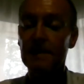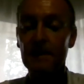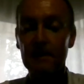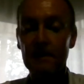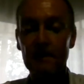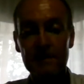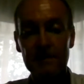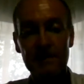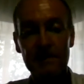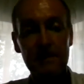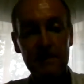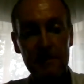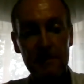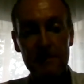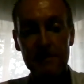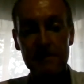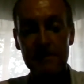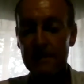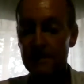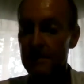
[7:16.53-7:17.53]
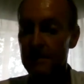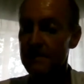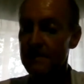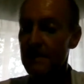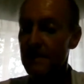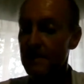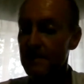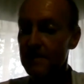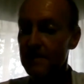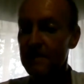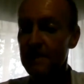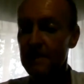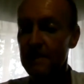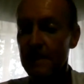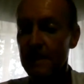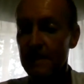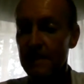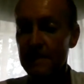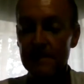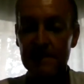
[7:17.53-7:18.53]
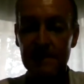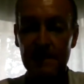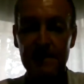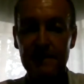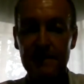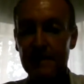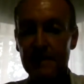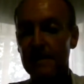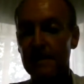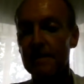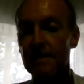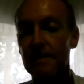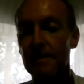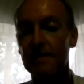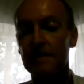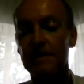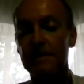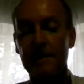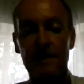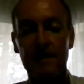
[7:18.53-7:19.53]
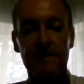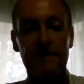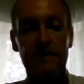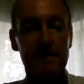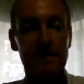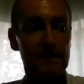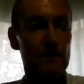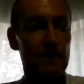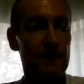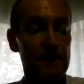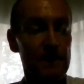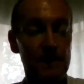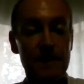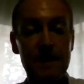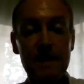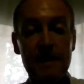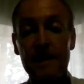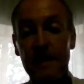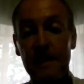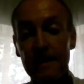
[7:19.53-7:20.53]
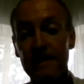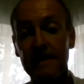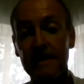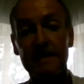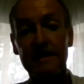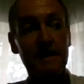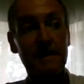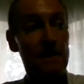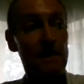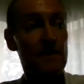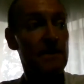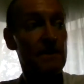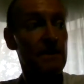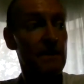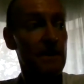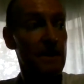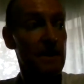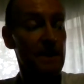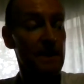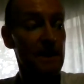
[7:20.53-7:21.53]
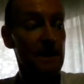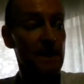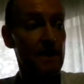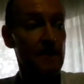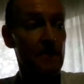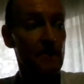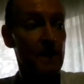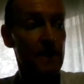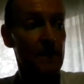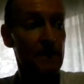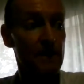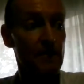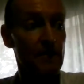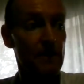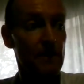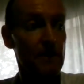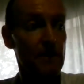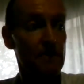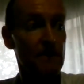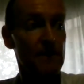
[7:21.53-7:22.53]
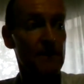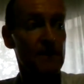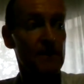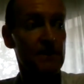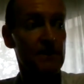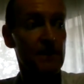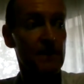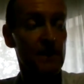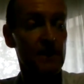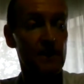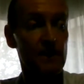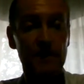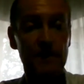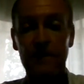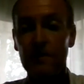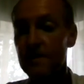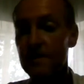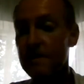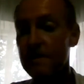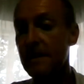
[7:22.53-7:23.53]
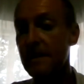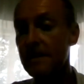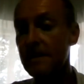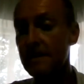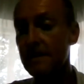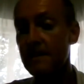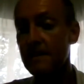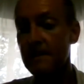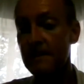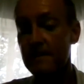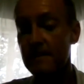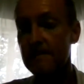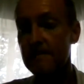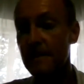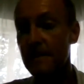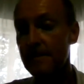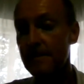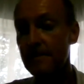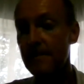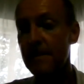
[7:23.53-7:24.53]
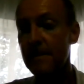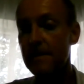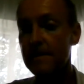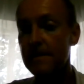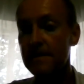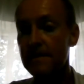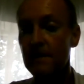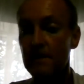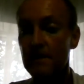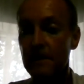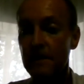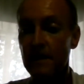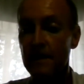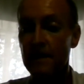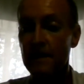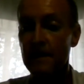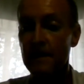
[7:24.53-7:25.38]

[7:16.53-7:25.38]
to take you to the cleaners and go to town on that one. And that's currently when I pretty much got hold of Doug. That's about 3 years ago now.